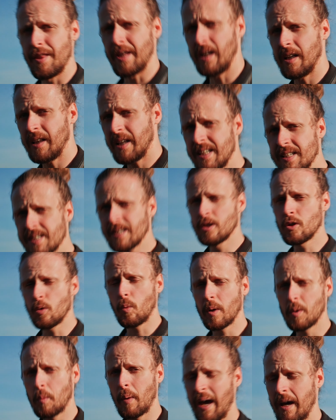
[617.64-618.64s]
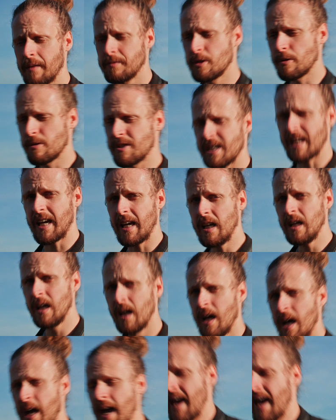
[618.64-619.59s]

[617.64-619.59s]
they listen to what we have to say,